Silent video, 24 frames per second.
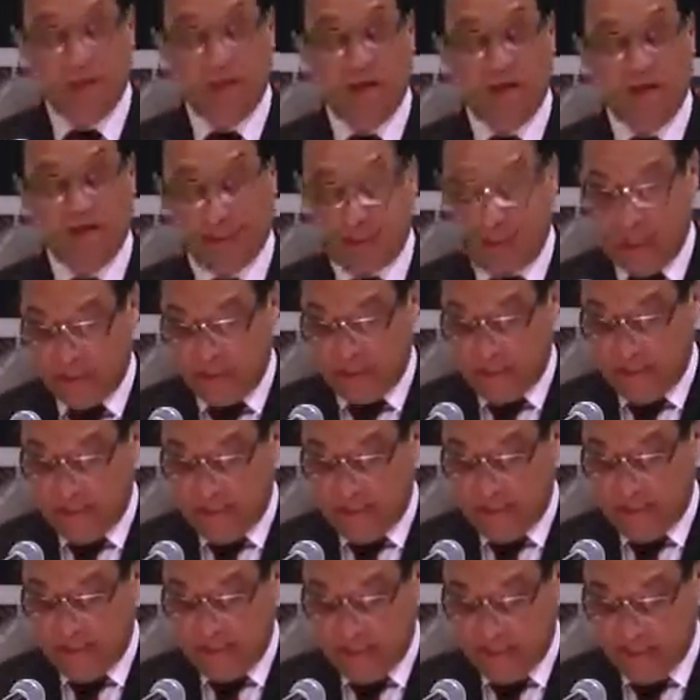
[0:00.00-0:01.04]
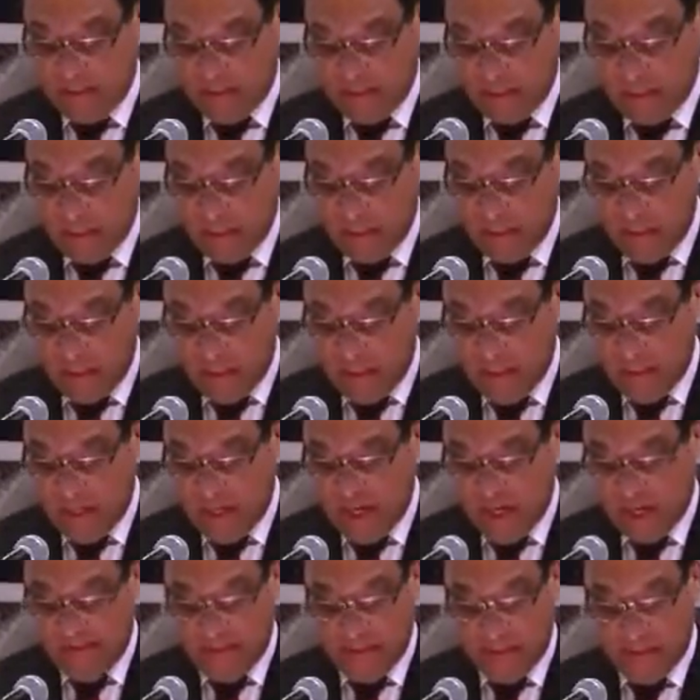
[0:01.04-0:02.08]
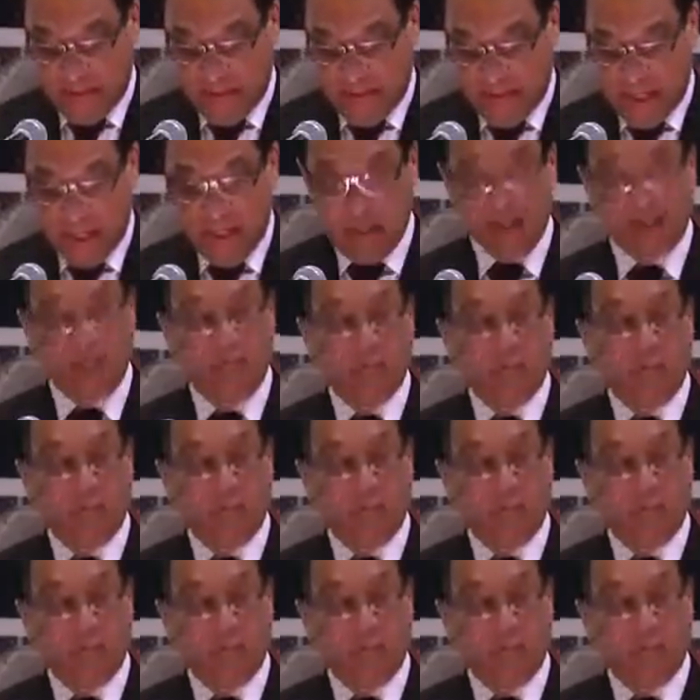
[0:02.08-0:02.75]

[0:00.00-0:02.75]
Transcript: private sector led, with government playing